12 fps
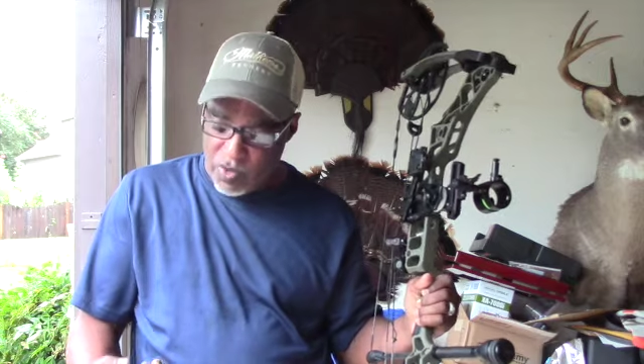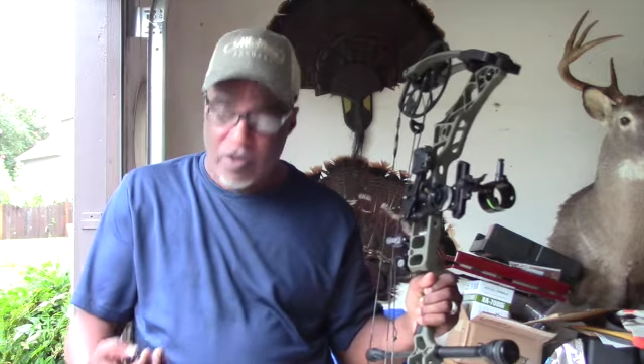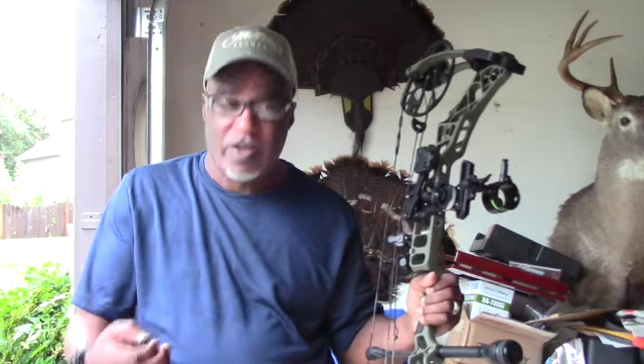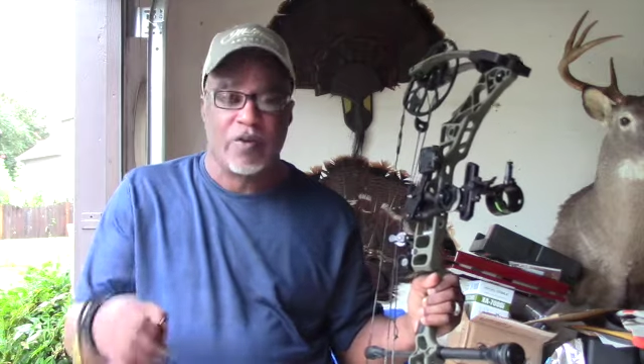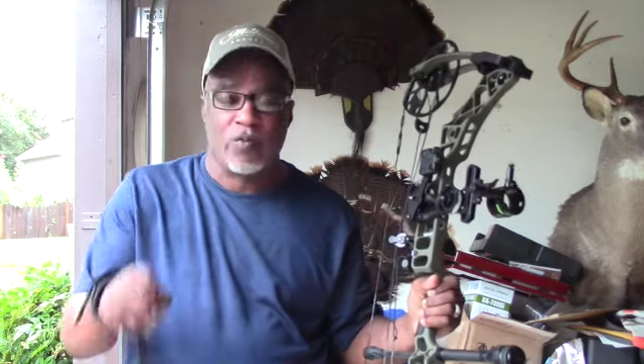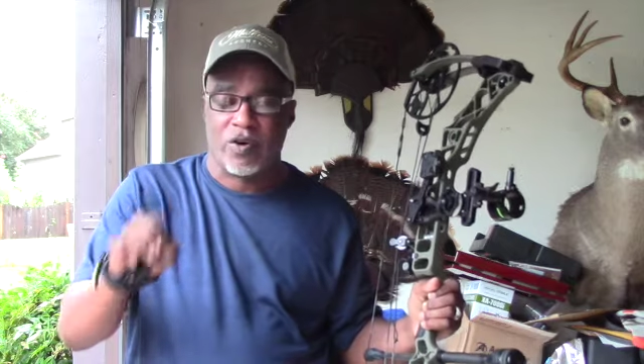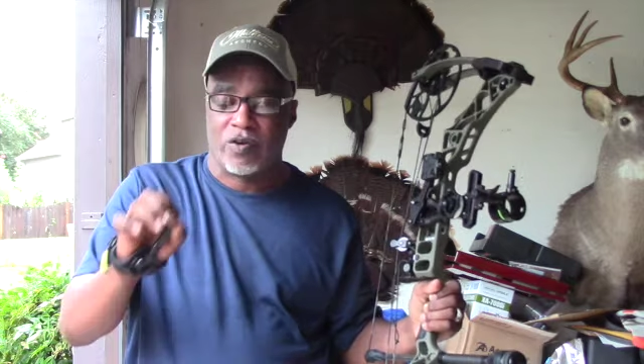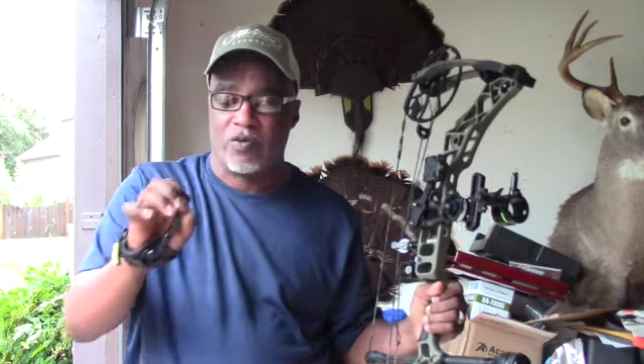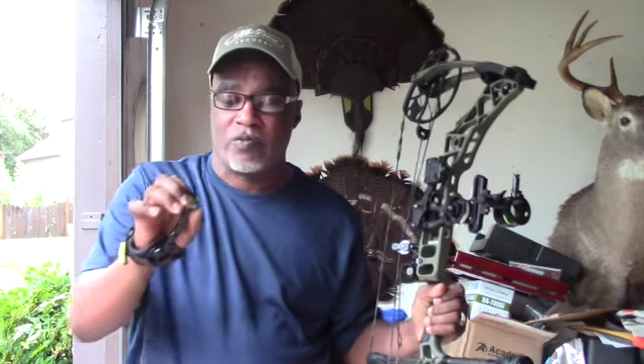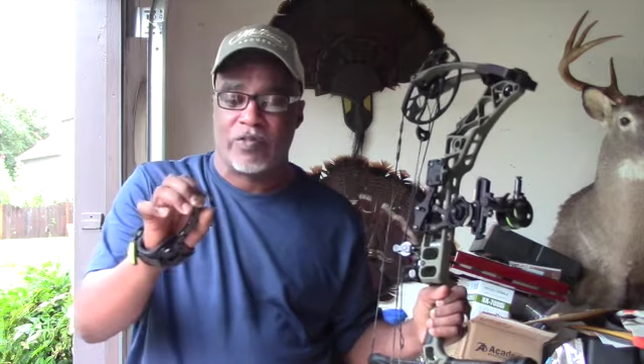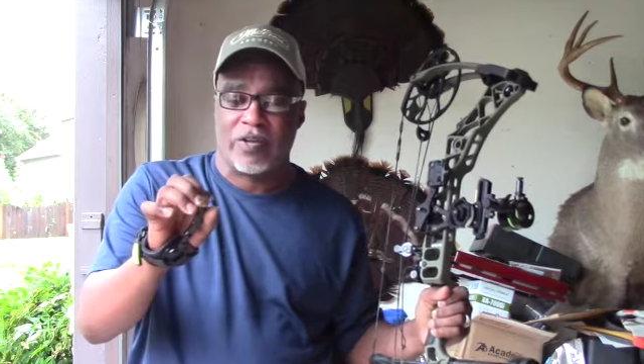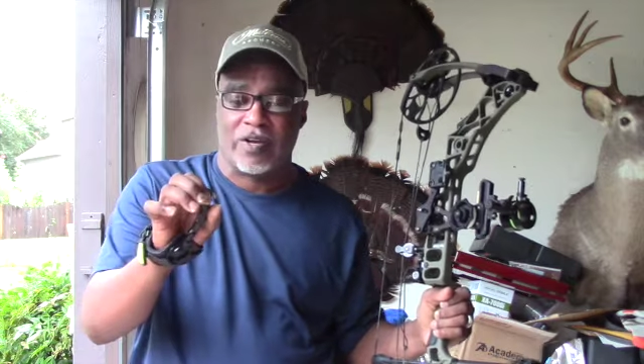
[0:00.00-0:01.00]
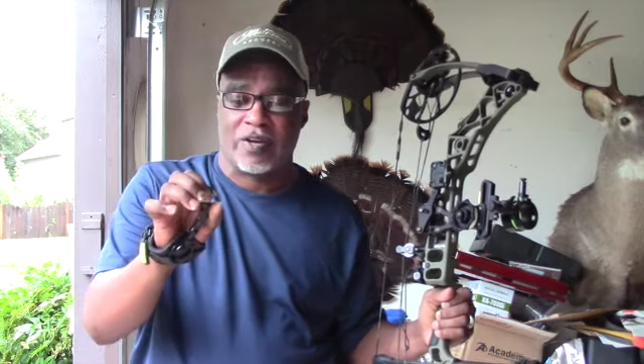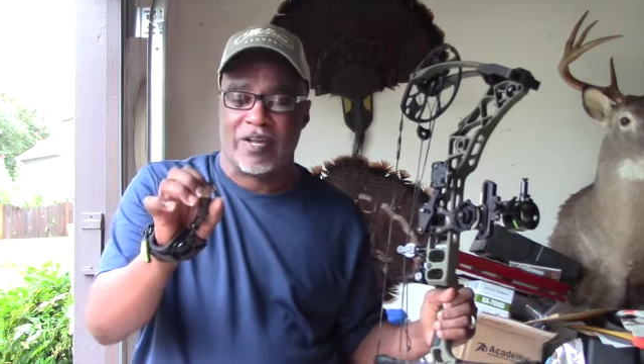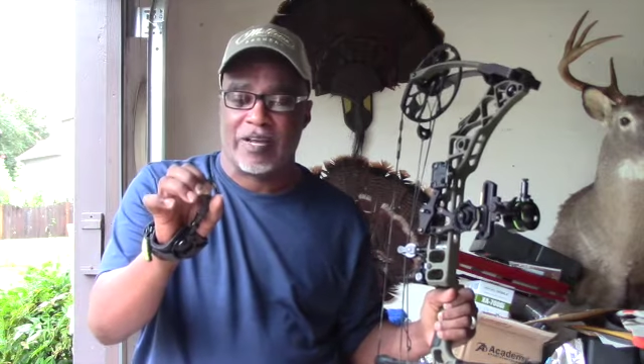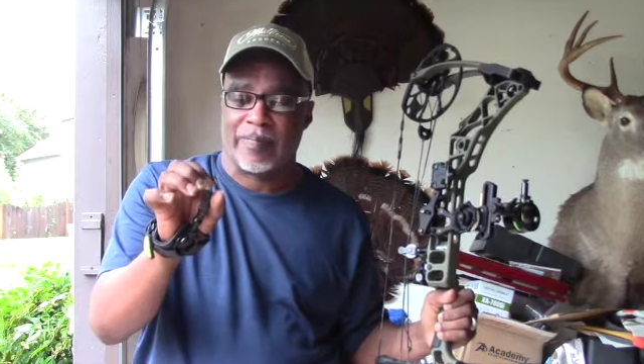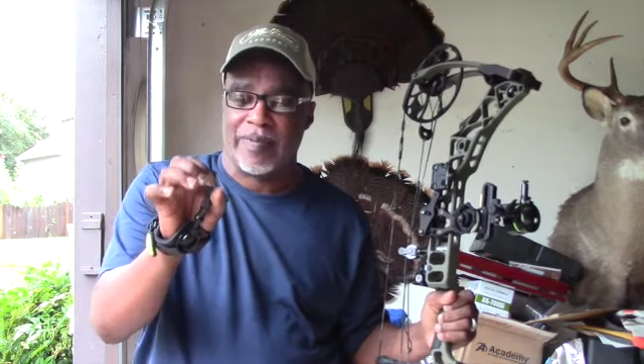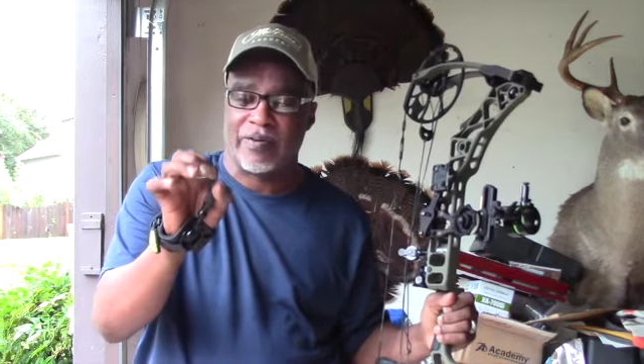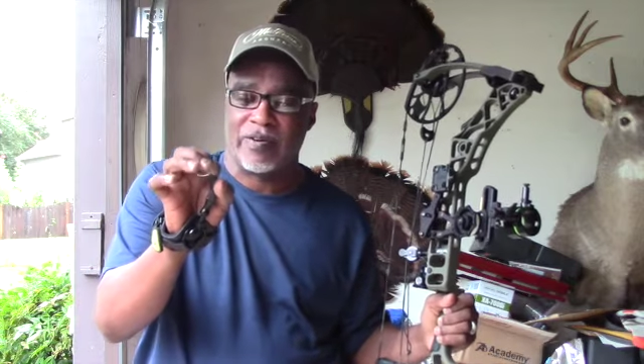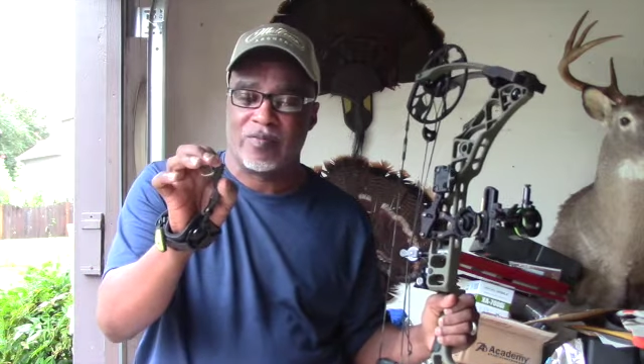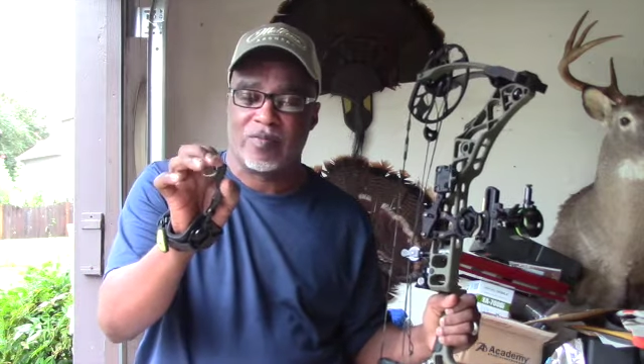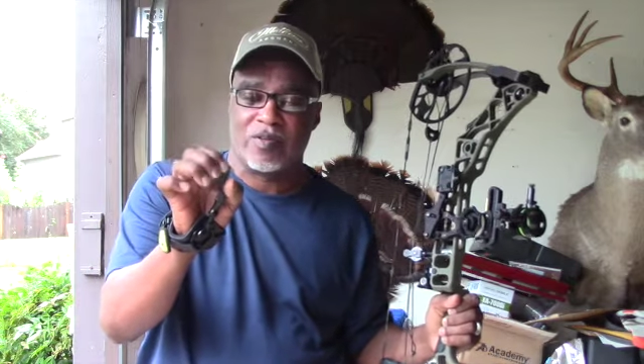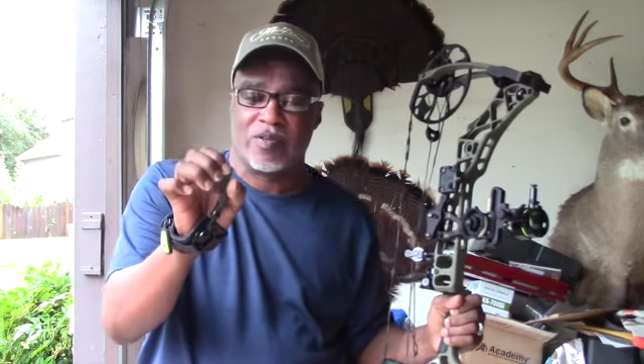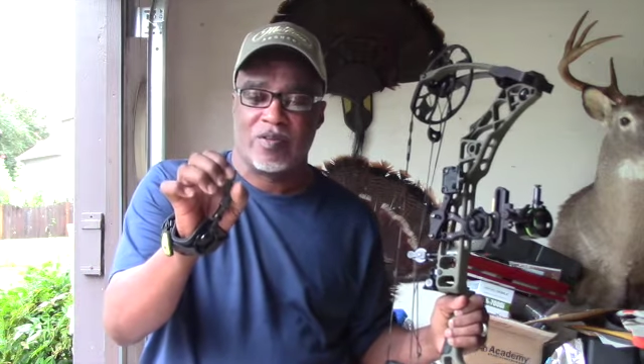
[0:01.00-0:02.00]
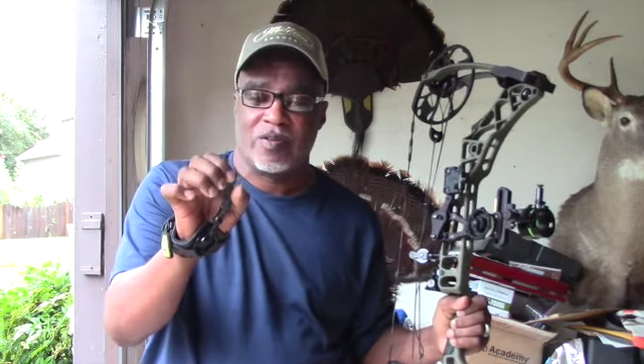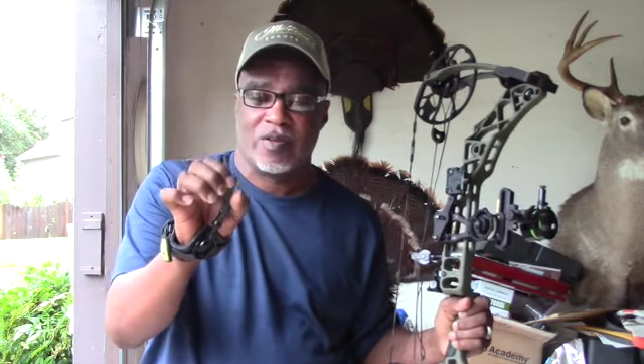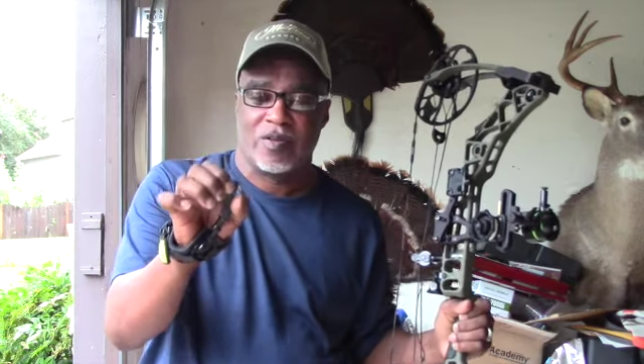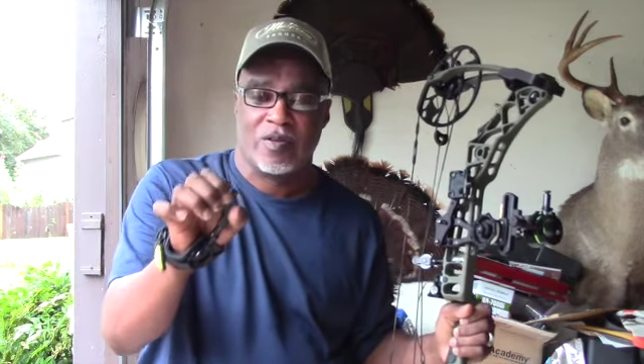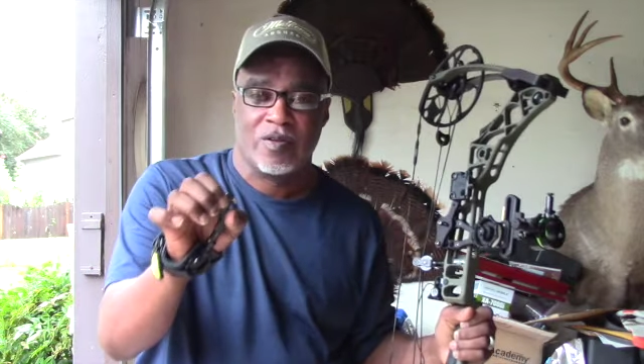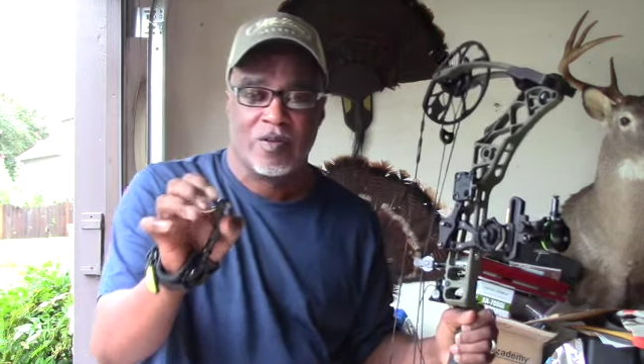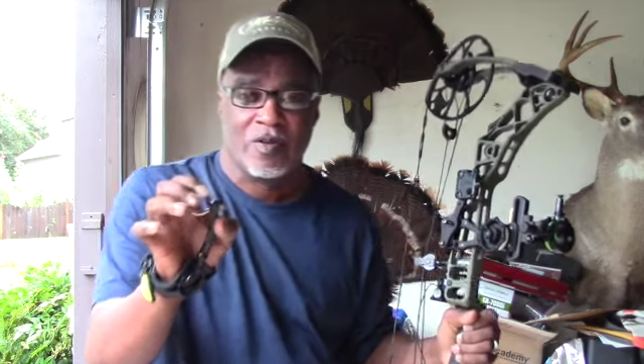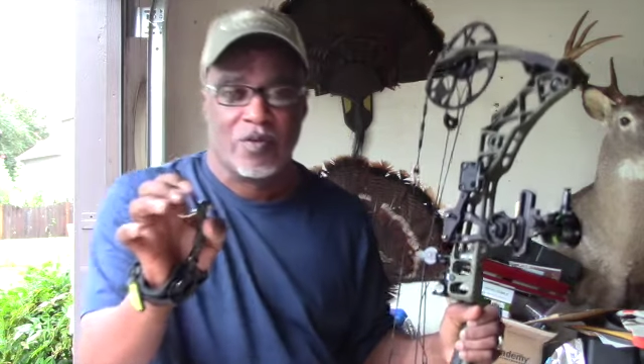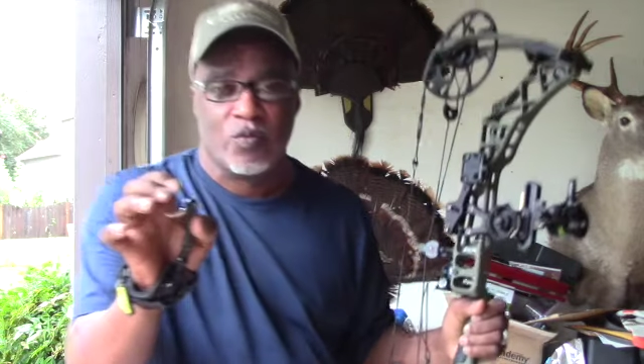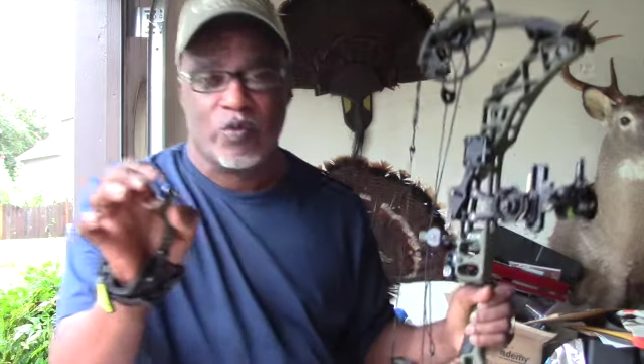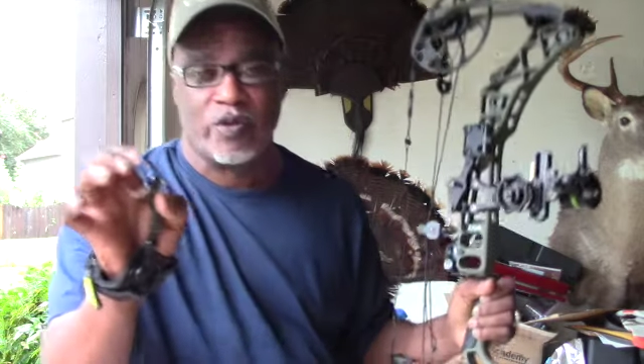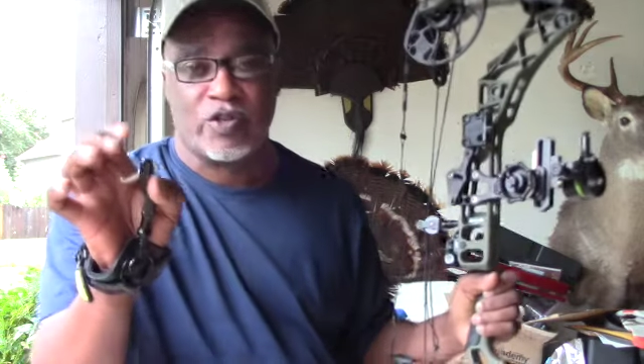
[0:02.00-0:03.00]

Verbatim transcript: And one cool thing I like about it, when